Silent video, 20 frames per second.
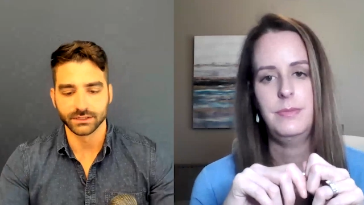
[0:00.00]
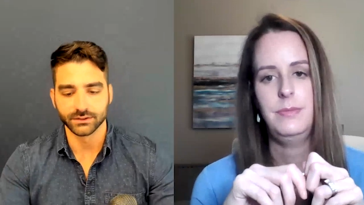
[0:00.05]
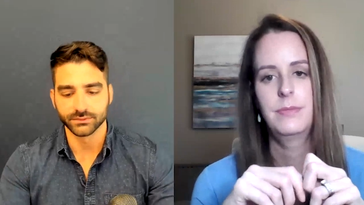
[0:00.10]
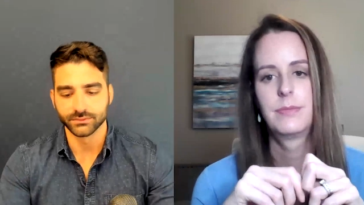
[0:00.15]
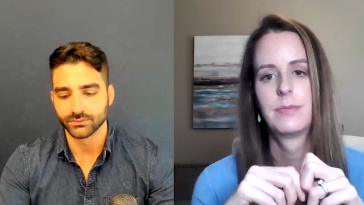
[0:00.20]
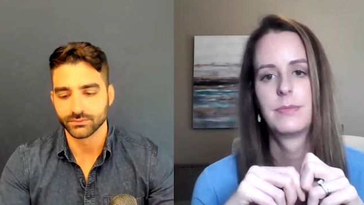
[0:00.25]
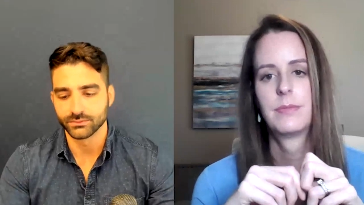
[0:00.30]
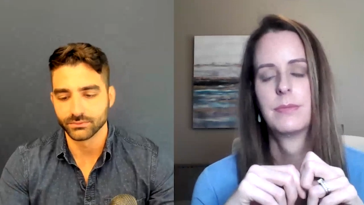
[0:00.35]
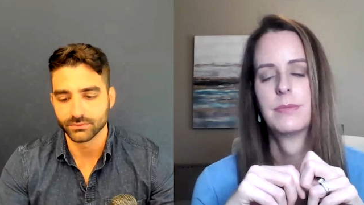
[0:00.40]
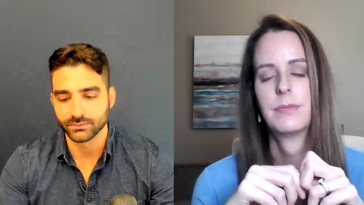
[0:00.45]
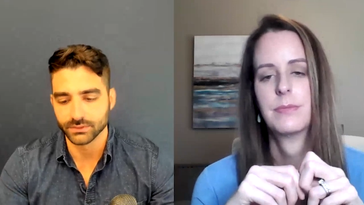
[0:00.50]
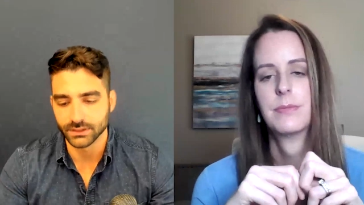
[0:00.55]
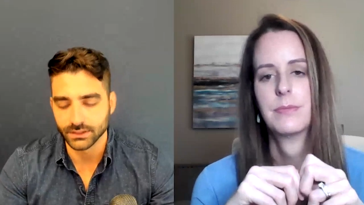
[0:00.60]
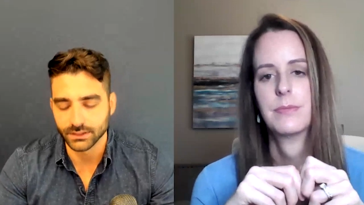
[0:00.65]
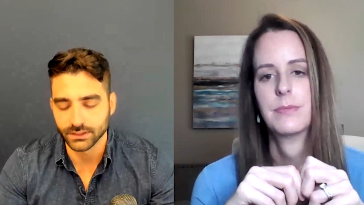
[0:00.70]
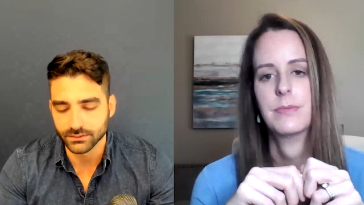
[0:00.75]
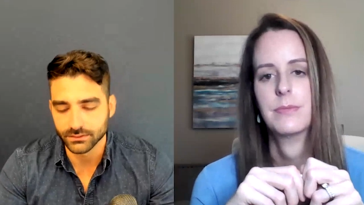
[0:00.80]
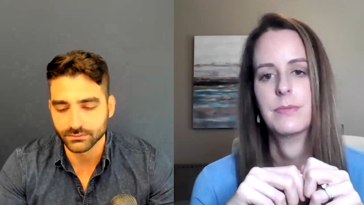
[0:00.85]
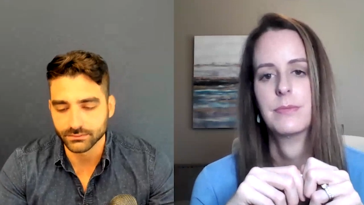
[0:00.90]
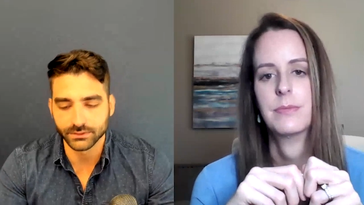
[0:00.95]
Speaker 1: you know,
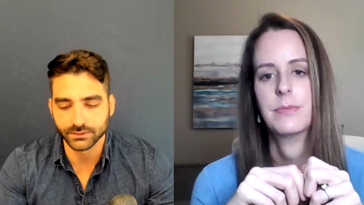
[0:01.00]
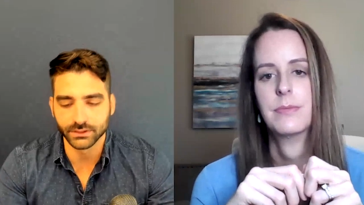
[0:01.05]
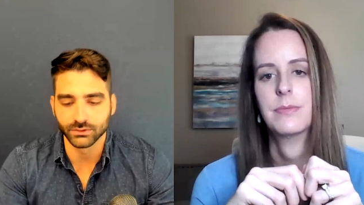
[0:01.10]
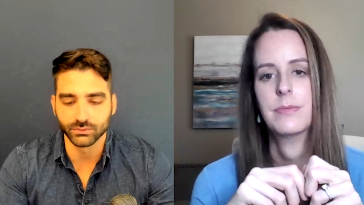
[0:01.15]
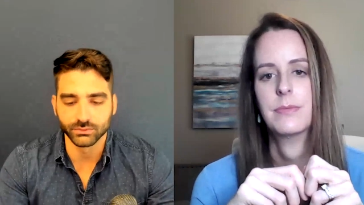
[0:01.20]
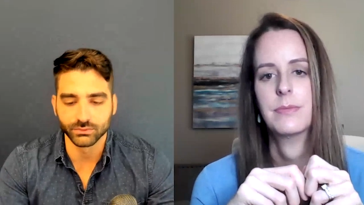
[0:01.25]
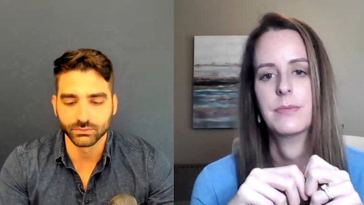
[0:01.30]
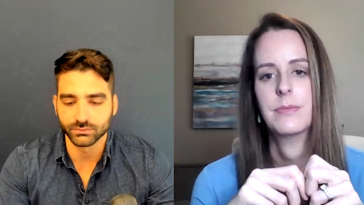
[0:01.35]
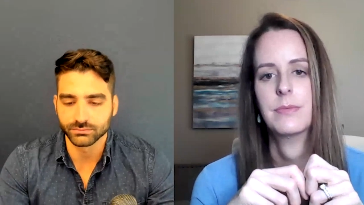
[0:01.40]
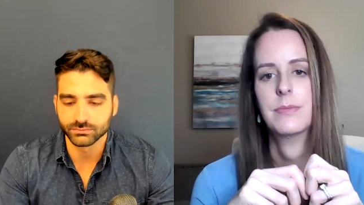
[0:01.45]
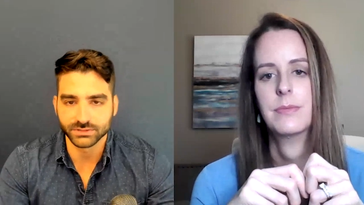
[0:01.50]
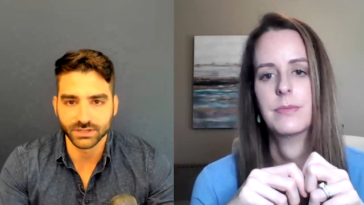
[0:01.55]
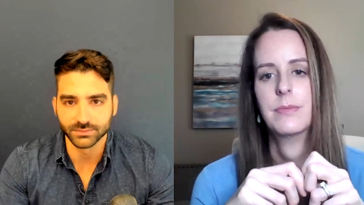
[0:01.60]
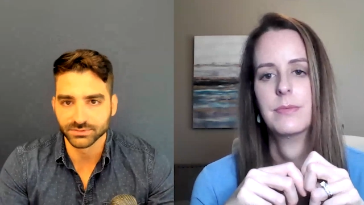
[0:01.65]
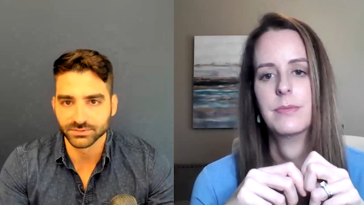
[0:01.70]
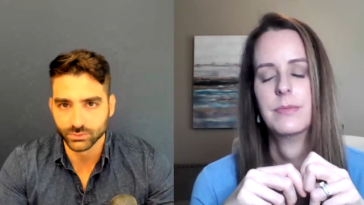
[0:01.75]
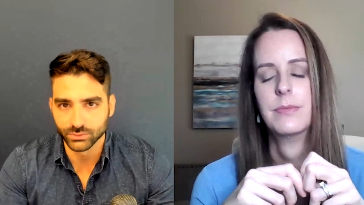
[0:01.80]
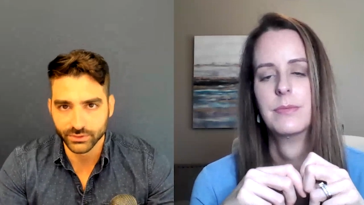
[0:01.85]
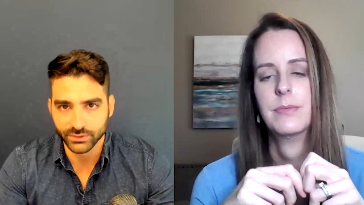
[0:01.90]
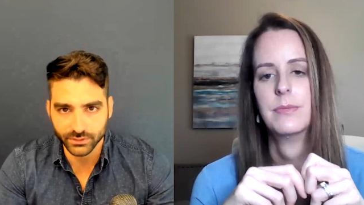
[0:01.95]
uh, you know,
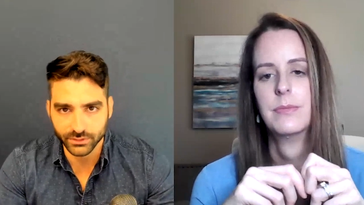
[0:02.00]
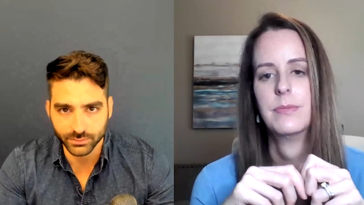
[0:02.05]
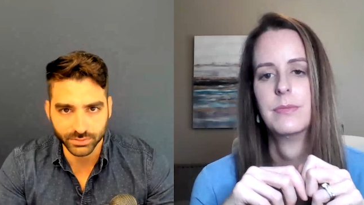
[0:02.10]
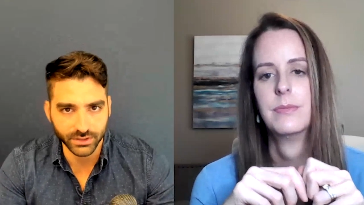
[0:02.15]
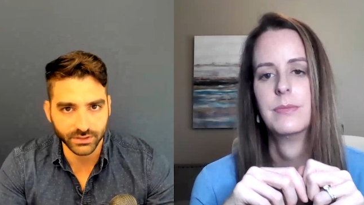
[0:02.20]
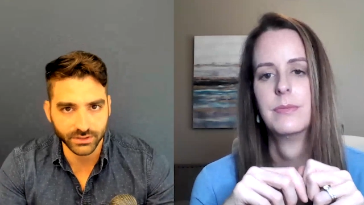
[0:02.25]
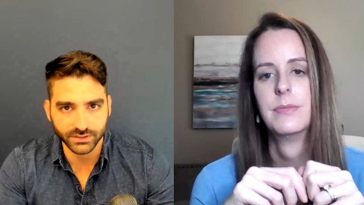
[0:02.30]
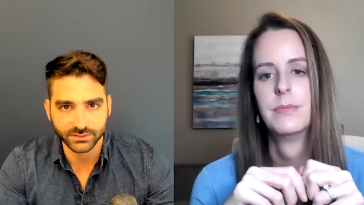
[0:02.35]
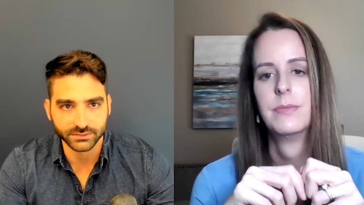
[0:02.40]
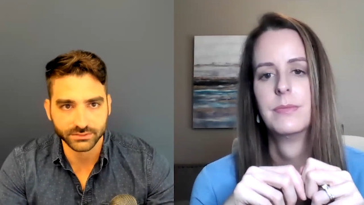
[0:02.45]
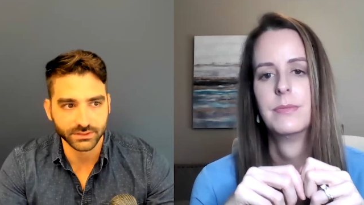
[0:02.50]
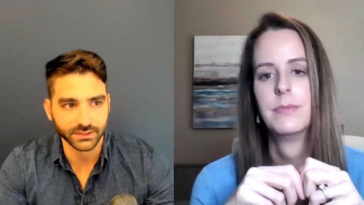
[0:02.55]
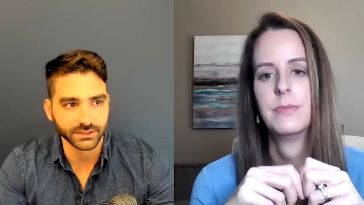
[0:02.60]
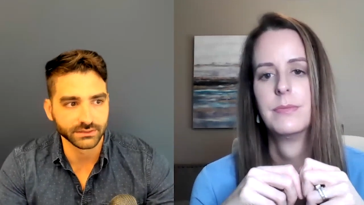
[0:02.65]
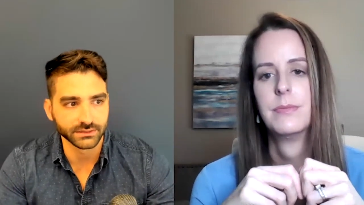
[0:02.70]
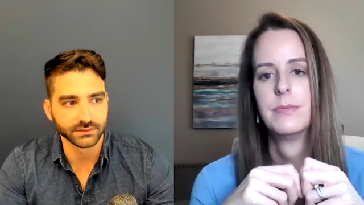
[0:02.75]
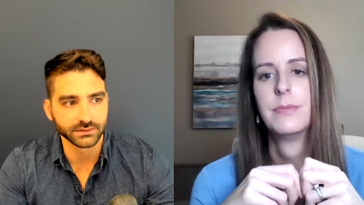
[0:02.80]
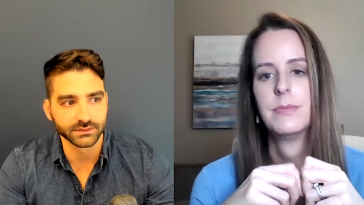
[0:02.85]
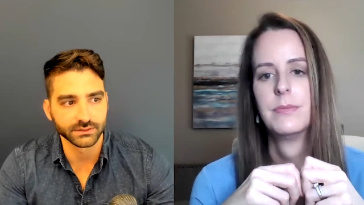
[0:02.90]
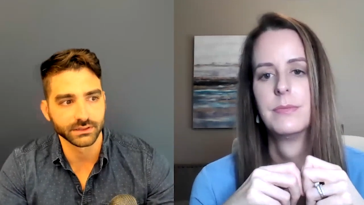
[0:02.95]
Thomson Reuters products,
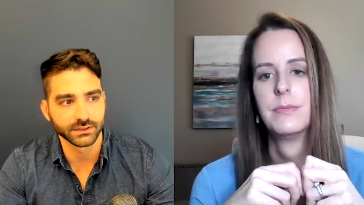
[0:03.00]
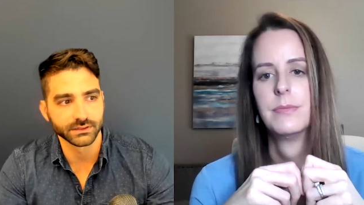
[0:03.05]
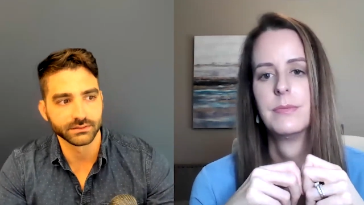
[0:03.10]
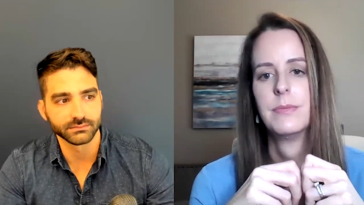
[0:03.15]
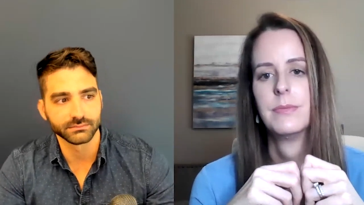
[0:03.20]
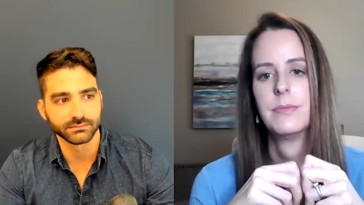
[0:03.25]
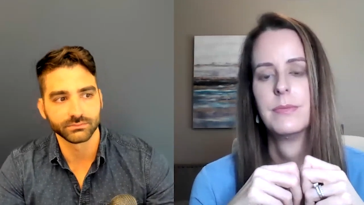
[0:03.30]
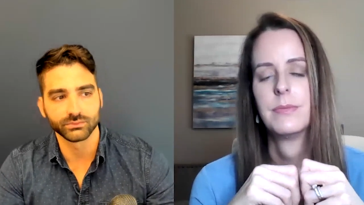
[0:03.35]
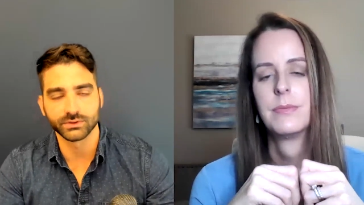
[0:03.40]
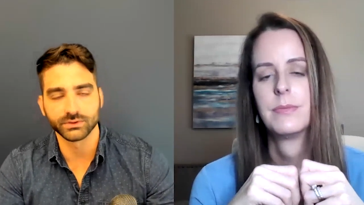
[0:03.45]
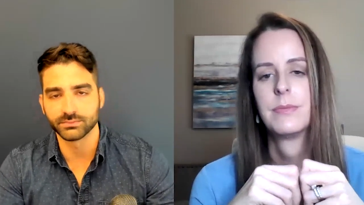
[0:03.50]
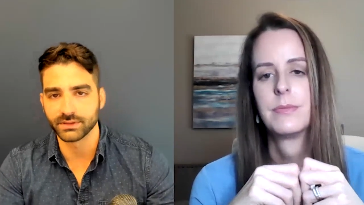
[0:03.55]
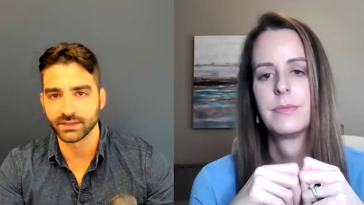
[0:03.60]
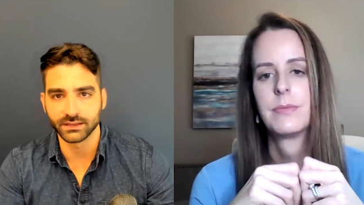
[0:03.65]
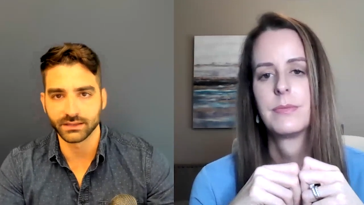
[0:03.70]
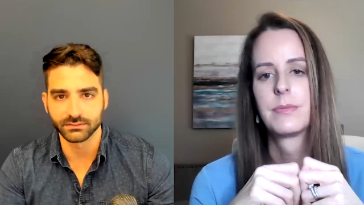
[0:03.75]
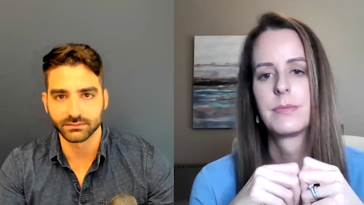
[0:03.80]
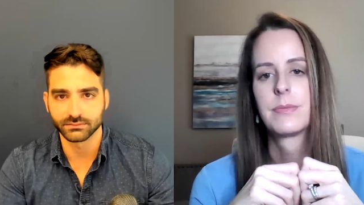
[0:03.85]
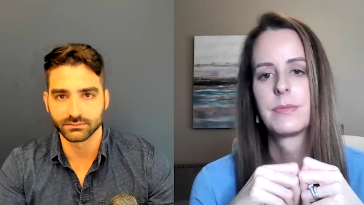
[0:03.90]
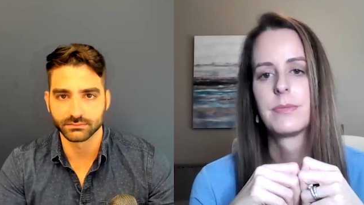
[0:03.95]
right? Uh, we
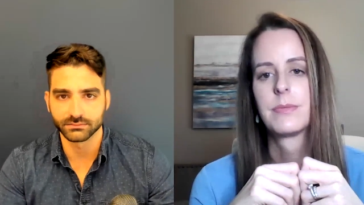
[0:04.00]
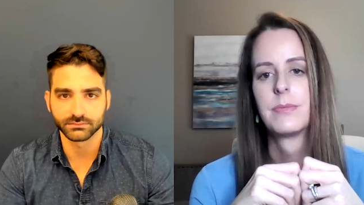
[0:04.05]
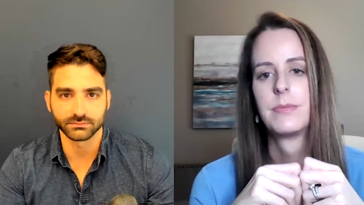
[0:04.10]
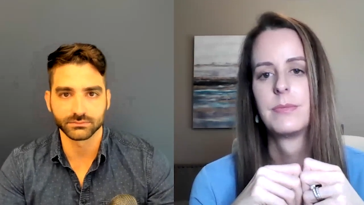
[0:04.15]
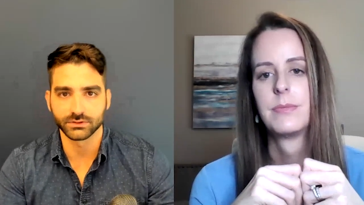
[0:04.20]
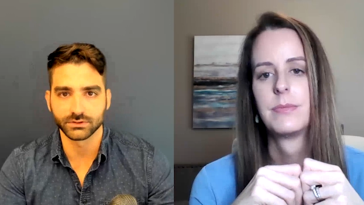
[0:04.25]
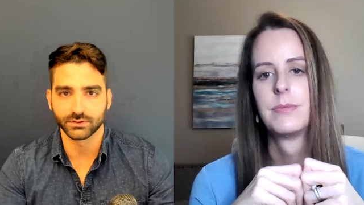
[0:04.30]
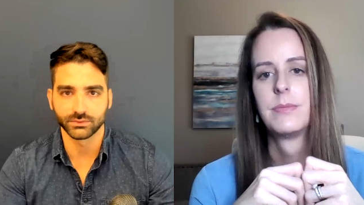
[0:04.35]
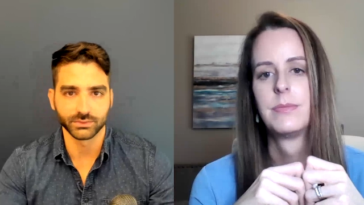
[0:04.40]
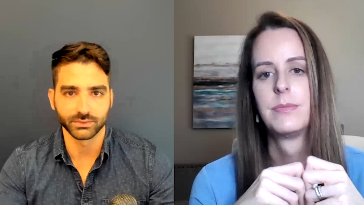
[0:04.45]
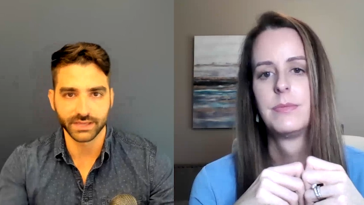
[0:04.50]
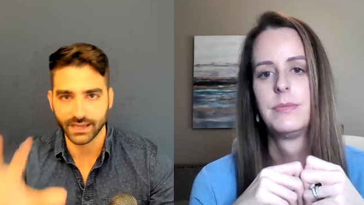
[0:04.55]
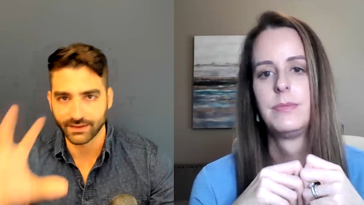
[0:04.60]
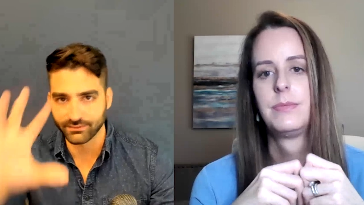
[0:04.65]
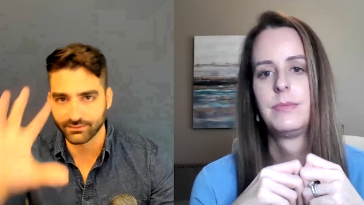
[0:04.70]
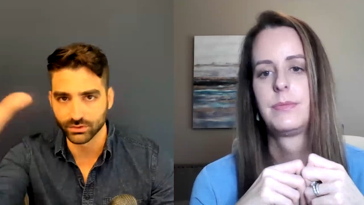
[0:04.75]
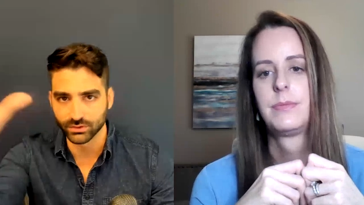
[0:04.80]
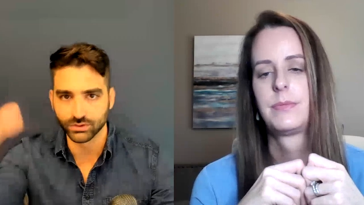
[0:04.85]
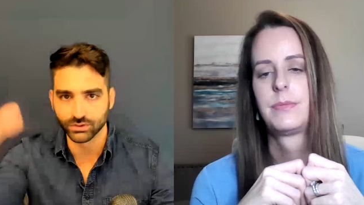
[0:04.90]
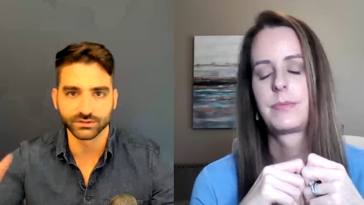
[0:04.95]
may, you know, we
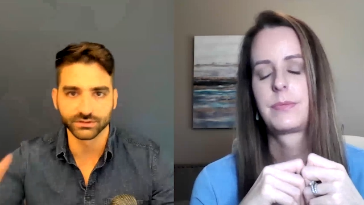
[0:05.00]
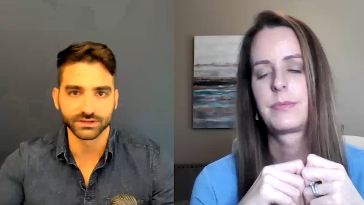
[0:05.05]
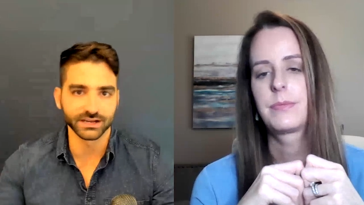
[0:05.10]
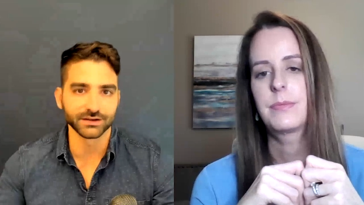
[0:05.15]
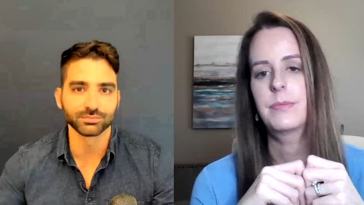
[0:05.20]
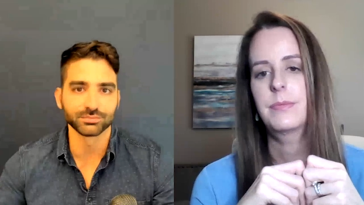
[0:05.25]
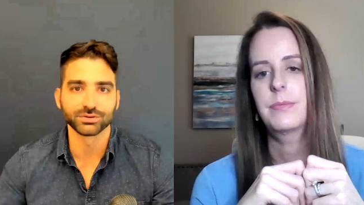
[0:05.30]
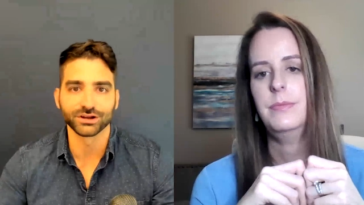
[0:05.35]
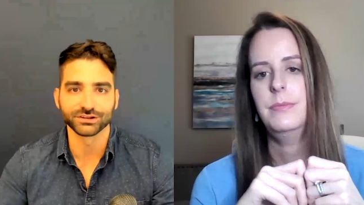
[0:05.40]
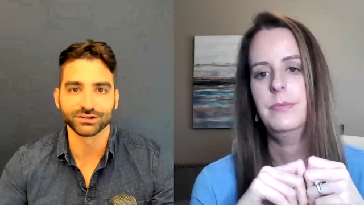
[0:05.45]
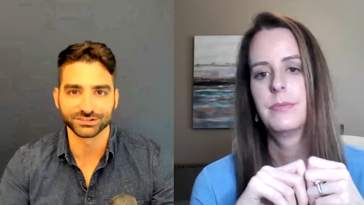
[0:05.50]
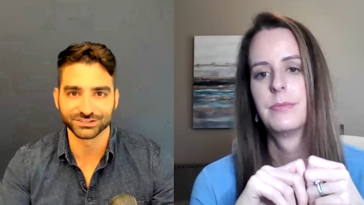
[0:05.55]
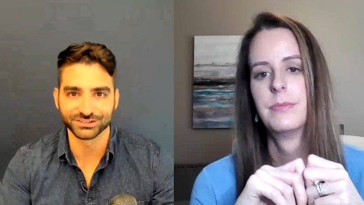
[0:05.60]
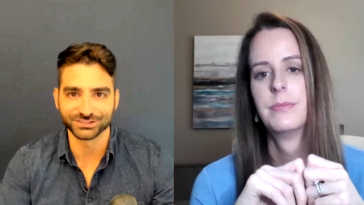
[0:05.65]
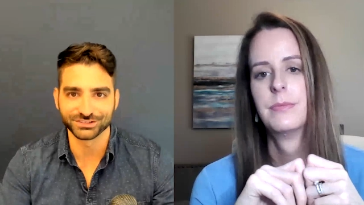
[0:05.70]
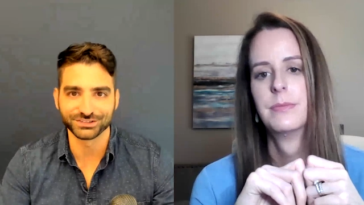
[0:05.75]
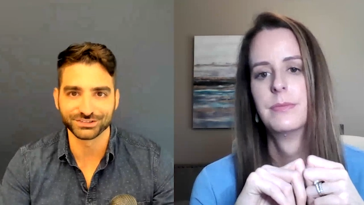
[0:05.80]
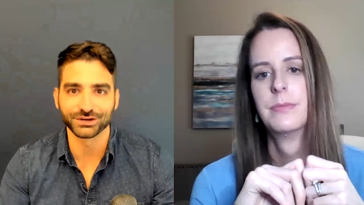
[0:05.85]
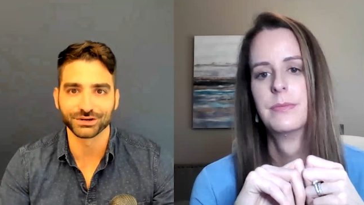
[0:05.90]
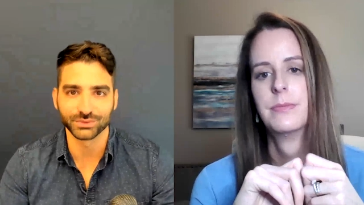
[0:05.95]
have our own kind of
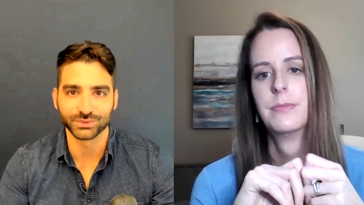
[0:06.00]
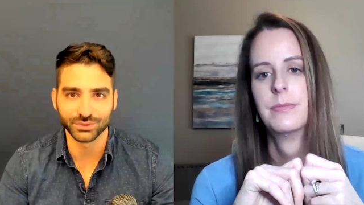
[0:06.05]
processes